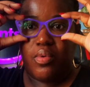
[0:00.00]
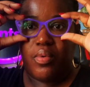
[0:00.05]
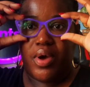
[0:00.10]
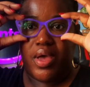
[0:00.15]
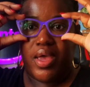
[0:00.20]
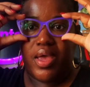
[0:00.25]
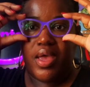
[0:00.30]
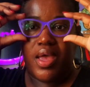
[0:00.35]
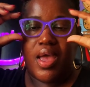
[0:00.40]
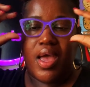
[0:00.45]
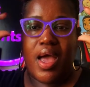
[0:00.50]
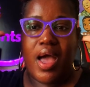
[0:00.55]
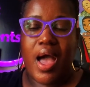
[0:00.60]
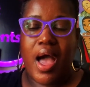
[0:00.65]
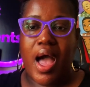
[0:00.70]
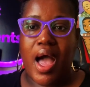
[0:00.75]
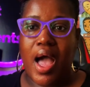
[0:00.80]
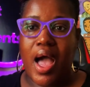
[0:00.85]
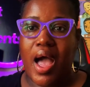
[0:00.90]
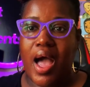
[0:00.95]
what?
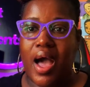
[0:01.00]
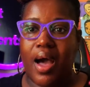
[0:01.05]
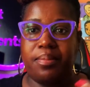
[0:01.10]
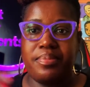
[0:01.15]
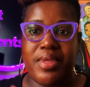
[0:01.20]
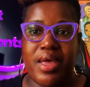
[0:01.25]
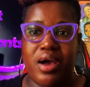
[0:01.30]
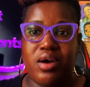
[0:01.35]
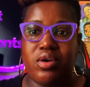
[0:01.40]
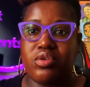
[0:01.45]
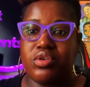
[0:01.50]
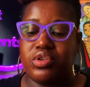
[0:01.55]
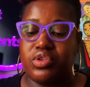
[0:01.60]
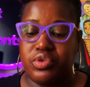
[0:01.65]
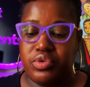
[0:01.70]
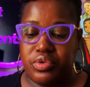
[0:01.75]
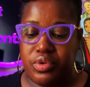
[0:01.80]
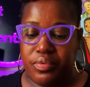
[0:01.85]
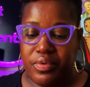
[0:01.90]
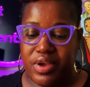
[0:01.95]
I'm not going to
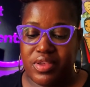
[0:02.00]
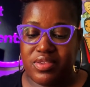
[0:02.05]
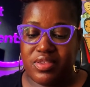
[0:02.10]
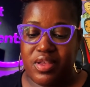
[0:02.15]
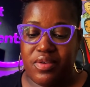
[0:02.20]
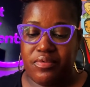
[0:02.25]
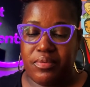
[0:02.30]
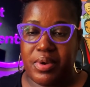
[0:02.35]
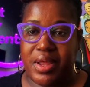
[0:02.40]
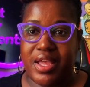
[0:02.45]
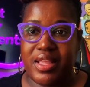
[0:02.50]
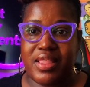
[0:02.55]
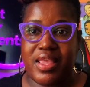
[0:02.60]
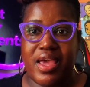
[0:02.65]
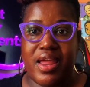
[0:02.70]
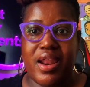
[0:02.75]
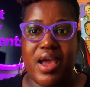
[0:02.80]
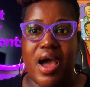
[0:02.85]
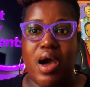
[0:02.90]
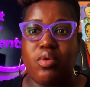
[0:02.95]
do the rest of them like
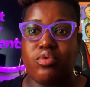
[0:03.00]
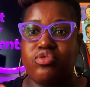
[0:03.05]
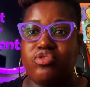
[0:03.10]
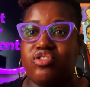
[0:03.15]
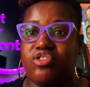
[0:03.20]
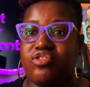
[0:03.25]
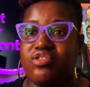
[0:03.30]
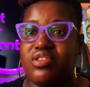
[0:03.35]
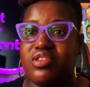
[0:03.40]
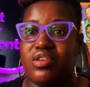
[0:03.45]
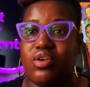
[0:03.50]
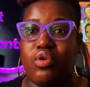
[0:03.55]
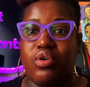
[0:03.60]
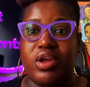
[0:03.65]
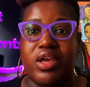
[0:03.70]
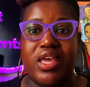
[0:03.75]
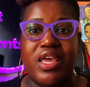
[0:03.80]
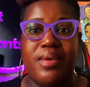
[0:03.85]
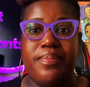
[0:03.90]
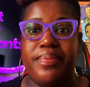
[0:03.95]
that. I was just going to
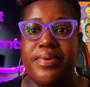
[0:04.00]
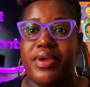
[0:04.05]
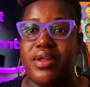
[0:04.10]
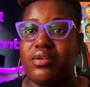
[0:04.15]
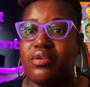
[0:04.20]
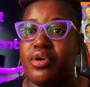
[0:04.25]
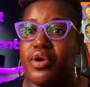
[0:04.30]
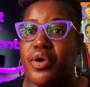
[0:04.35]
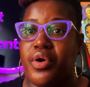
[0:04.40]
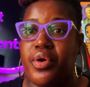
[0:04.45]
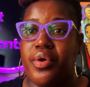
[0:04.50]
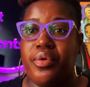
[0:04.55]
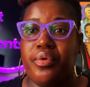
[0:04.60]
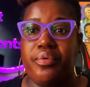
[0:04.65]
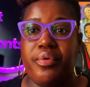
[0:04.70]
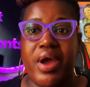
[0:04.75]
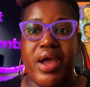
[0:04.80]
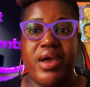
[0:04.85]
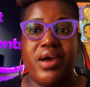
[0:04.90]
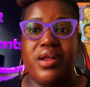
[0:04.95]
keep it
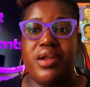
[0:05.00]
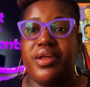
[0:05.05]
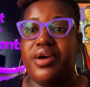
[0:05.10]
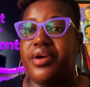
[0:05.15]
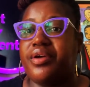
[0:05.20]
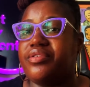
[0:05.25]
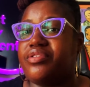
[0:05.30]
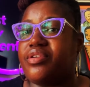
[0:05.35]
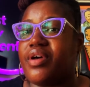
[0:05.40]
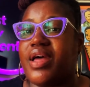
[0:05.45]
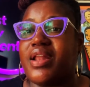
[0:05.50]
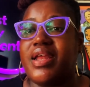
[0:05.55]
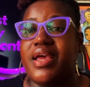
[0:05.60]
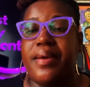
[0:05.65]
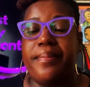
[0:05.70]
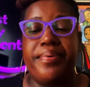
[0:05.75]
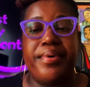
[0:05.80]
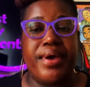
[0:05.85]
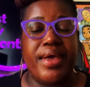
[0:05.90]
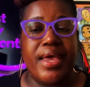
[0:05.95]
regular. So I
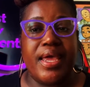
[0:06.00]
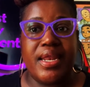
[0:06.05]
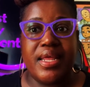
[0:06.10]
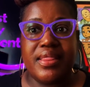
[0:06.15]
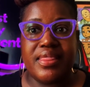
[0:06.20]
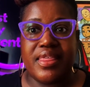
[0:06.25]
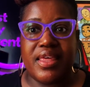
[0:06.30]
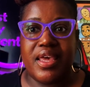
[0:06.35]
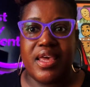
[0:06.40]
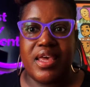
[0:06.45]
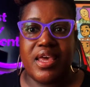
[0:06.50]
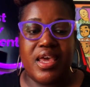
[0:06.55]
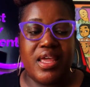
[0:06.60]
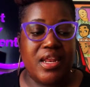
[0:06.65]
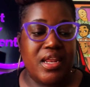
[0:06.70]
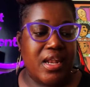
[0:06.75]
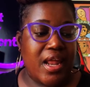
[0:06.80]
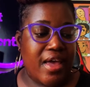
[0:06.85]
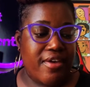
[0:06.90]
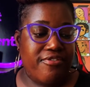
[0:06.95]
didn't put anything,
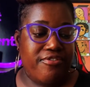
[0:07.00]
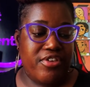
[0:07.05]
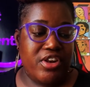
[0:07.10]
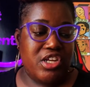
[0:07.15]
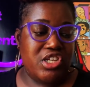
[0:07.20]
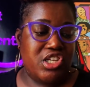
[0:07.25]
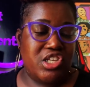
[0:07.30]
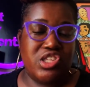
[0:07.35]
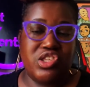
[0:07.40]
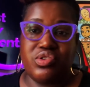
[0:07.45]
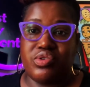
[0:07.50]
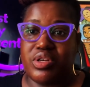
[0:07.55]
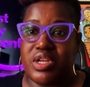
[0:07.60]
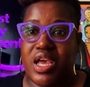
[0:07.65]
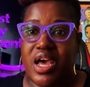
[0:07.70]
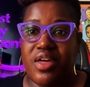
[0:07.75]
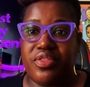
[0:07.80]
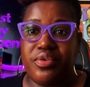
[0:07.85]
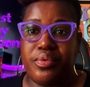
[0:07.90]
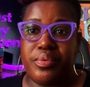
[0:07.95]
any like finishes on the
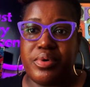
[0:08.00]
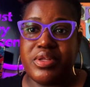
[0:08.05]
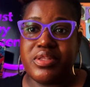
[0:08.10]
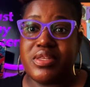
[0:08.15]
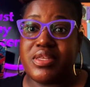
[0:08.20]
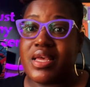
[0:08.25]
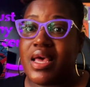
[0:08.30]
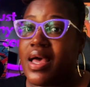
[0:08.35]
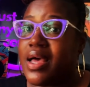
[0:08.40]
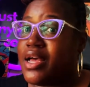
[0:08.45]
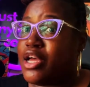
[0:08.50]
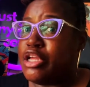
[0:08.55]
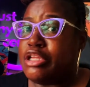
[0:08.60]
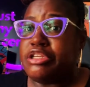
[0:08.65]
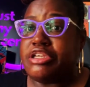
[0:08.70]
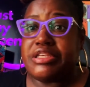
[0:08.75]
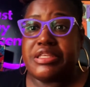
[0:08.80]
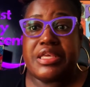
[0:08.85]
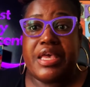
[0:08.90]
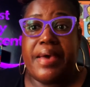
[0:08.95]
other ones.
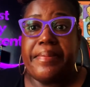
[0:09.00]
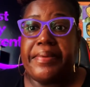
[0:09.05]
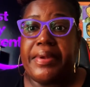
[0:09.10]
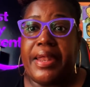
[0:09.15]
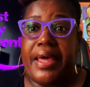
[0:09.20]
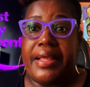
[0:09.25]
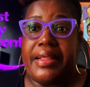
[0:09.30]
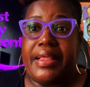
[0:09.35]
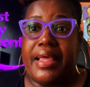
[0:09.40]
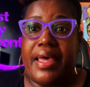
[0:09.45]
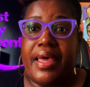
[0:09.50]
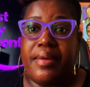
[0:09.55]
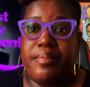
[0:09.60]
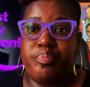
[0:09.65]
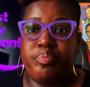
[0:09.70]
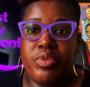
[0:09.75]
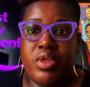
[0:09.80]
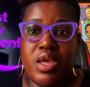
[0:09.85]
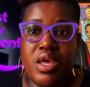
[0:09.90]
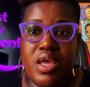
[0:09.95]
Just kept it like that.
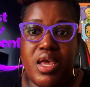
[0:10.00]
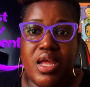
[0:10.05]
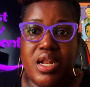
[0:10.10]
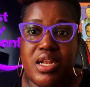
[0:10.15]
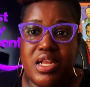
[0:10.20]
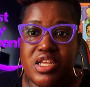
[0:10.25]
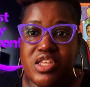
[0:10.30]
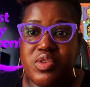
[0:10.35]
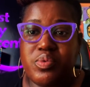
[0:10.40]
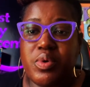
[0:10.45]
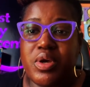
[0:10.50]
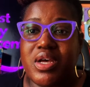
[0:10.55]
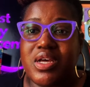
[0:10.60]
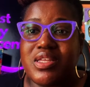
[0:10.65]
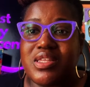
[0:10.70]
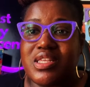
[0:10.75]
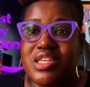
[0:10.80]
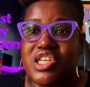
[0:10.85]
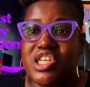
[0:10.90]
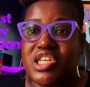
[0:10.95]
And this one,
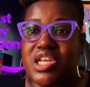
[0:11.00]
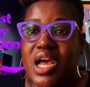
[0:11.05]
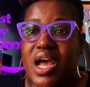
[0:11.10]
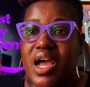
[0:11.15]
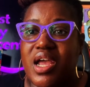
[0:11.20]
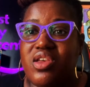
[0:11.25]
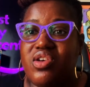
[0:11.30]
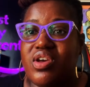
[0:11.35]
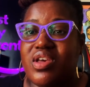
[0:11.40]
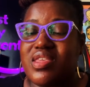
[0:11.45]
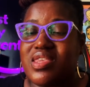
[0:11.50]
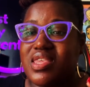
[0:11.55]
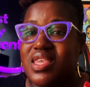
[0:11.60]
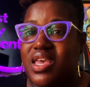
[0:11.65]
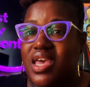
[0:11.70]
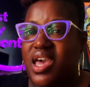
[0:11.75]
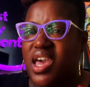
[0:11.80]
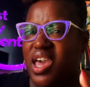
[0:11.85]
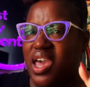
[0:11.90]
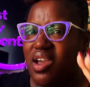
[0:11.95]
because the shine, you can
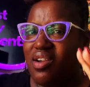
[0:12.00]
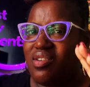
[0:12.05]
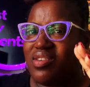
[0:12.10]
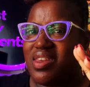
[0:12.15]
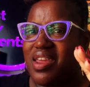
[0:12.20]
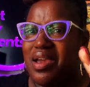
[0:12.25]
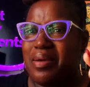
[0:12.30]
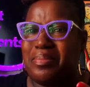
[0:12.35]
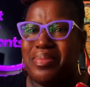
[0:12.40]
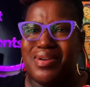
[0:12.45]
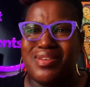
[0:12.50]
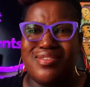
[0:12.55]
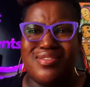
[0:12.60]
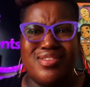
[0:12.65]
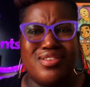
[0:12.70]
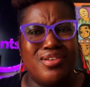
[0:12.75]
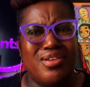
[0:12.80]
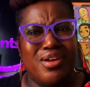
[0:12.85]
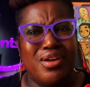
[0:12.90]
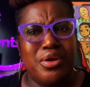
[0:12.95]
see it here and there, but it's
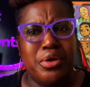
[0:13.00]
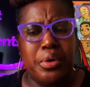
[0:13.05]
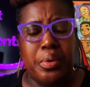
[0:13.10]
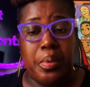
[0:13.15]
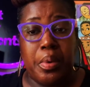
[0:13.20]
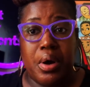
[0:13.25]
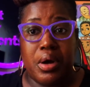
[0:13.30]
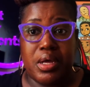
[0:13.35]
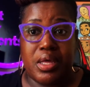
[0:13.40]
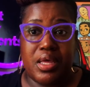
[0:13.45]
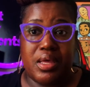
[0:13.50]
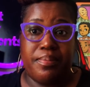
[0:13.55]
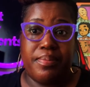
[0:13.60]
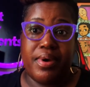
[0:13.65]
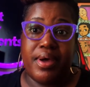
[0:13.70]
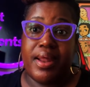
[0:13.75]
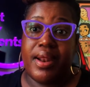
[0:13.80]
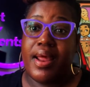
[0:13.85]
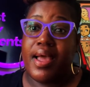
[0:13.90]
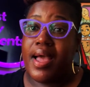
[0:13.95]
still a little wonky.
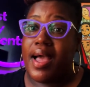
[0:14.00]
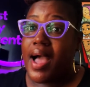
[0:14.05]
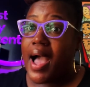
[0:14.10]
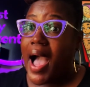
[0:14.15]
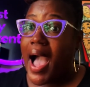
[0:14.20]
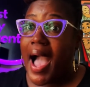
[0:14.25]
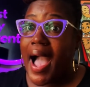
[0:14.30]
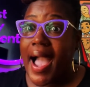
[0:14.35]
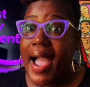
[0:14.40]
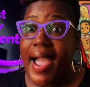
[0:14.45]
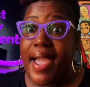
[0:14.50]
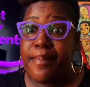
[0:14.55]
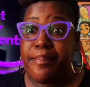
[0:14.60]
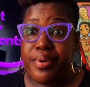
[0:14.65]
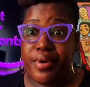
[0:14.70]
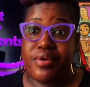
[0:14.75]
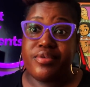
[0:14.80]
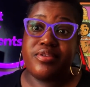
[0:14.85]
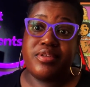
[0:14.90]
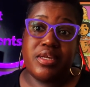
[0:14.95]
But I
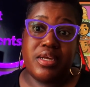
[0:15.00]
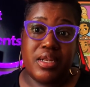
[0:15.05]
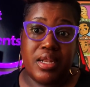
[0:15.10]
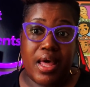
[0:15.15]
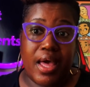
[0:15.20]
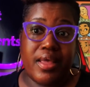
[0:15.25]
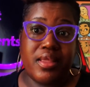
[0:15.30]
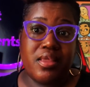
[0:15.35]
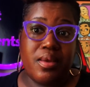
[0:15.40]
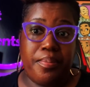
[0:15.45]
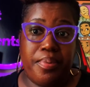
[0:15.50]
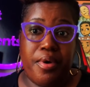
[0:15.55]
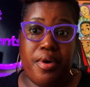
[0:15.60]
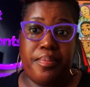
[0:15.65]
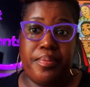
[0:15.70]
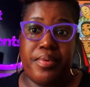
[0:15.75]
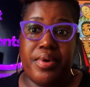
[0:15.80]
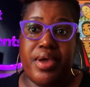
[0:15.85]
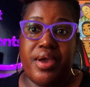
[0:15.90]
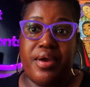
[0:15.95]
personally like the
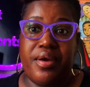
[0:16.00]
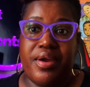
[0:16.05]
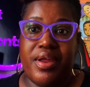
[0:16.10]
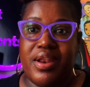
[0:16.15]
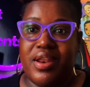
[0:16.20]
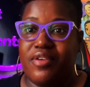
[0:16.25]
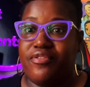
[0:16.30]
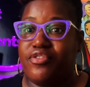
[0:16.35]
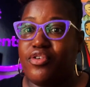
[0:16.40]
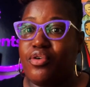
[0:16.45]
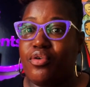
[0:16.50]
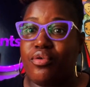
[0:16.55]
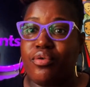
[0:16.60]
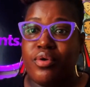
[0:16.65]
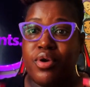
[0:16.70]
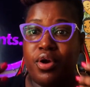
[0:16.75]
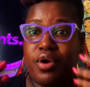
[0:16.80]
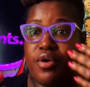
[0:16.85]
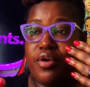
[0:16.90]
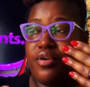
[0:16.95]
purple here. And if you're
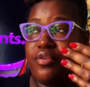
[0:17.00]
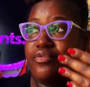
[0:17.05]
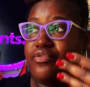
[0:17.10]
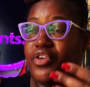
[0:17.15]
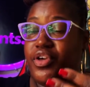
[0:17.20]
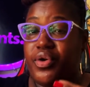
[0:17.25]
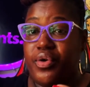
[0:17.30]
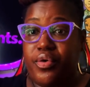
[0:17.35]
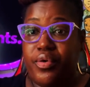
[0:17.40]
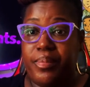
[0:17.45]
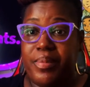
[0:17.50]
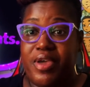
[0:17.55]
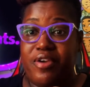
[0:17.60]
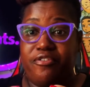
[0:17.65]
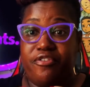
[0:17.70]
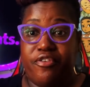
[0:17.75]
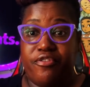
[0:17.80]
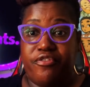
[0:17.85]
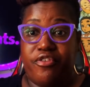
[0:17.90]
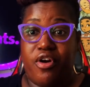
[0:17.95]
viewing me
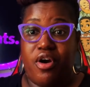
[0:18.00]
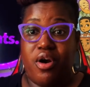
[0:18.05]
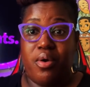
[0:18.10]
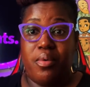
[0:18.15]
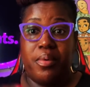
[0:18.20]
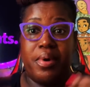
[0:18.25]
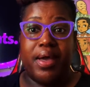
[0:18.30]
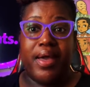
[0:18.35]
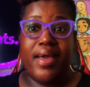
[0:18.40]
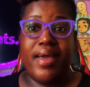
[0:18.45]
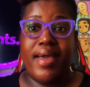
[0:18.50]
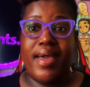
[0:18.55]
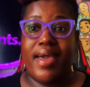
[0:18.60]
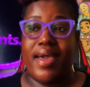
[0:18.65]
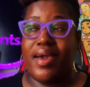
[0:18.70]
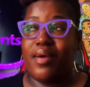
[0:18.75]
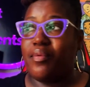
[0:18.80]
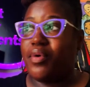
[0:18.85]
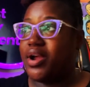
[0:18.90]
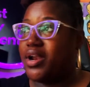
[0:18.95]
from far away,
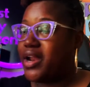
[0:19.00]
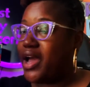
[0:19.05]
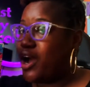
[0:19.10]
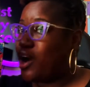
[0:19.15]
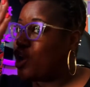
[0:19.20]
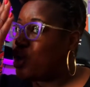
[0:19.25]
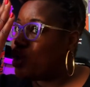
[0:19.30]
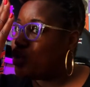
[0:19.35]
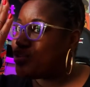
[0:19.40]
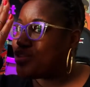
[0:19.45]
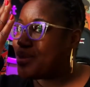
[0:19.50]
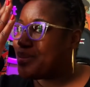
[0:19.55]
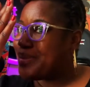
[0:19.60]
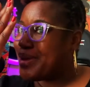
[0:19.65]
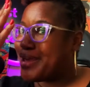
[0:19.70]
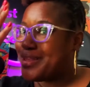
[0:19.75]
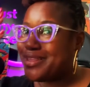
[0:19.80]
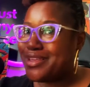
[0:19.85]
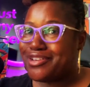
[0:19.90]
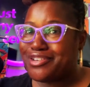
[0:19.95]
hey, we're not close up
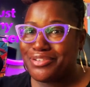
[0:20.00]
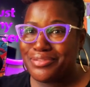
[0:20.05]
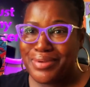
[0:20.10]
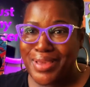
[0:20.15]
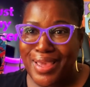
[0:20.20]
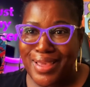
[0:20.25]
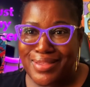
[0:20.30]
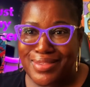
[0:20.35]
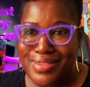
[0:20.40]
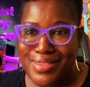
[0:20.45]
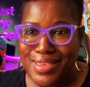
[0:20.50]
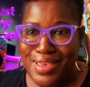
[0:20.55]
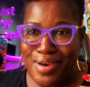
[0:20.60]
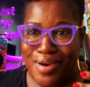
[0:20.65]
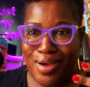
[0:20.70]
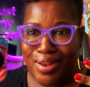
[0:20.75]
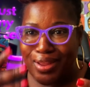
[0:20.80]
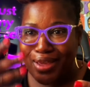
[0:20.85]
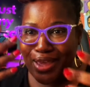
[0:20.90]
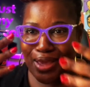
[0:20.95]
like this, you can't see
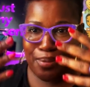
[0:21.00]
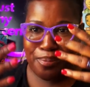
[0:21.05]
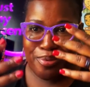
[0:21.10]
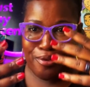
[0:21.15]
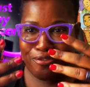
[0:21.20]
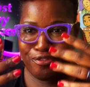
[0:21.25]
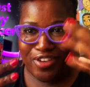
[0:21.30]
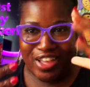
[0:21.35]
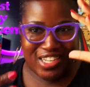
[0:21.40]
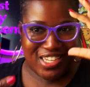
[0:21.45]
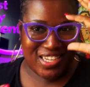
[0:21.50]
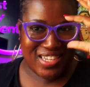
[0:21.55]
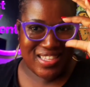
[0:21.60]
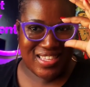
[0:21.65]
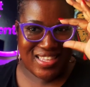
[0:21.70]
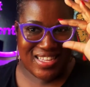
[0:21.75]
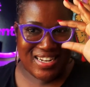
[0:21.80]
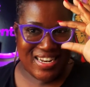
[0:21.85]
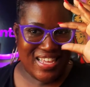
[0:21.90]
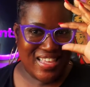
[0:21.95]
all the
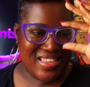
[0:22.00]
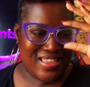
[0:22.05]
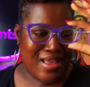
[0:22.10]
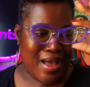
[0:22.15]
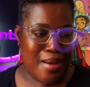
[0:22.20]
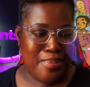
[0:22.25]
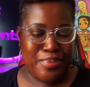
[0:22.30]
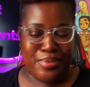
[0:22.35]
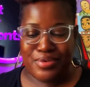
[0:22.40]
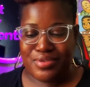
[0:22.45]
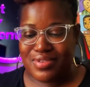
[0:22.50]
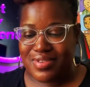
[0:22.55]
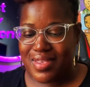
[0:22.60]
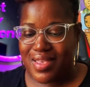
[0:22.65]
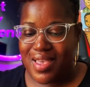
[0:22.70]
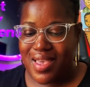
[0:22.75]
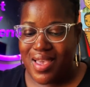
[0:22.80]
imperfections in these toppers.